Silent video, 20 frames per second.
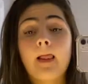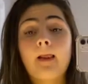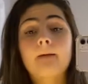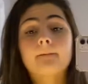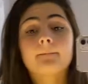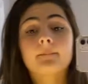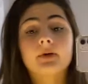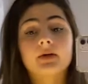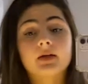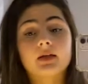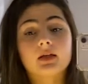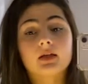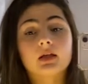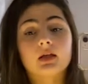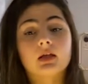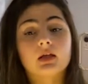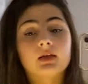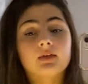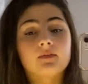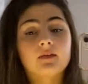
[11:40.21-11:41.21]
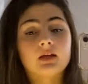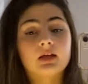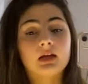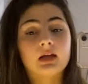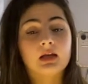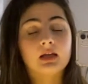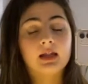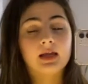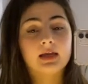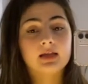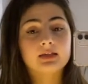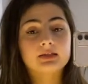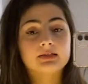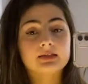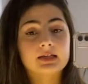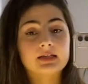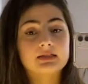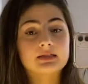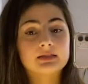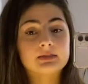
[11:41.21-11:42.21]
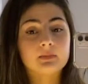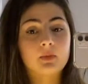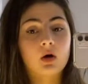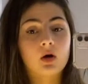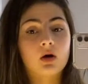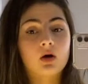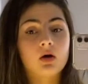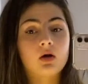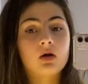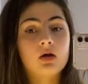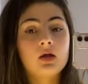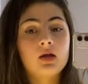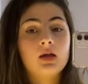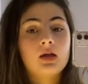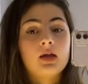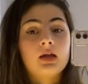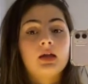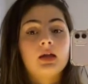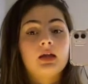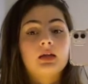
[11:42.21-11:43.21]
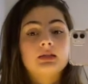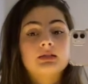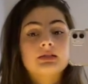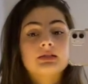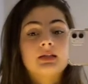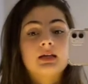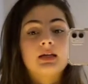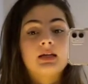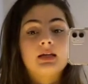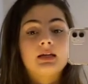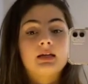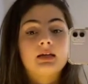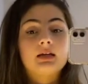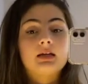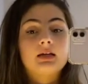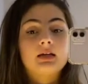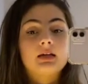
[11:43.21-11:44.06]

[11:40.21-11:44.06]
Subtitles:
but even in like a size small, it's like